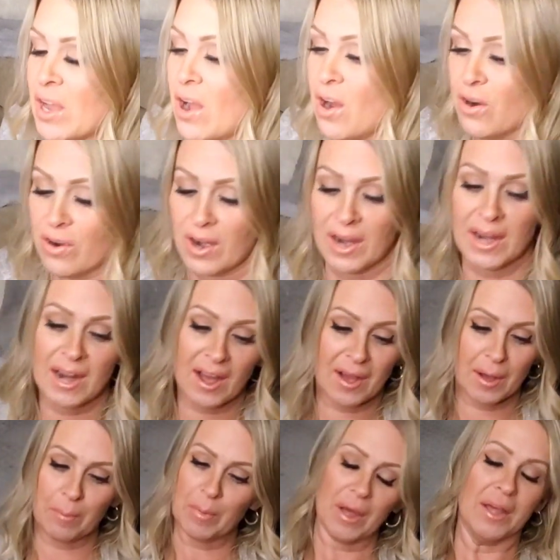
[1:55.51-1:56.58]
All right,
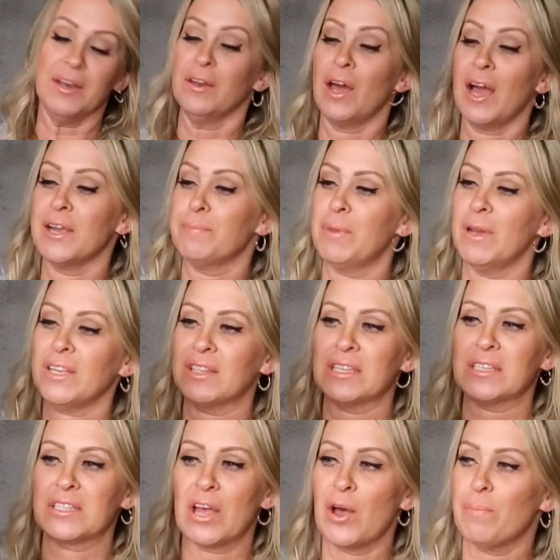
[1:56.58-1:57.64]
and I picked
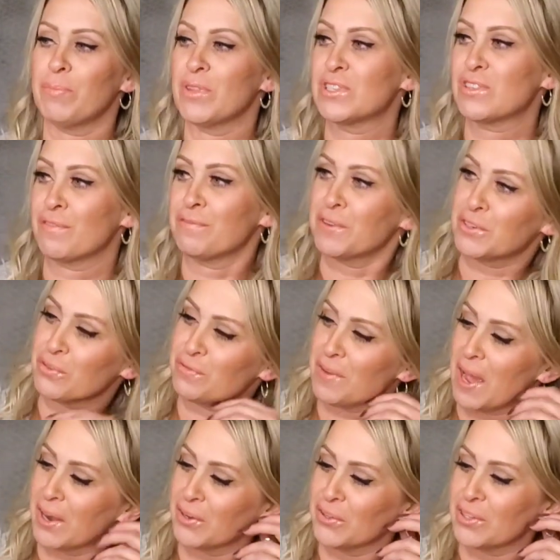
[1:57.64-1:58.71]
this up, this Fiddle
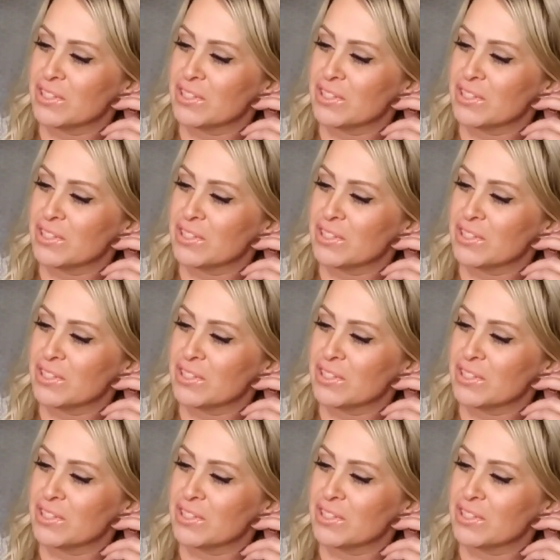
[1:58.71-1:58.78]
Faddle.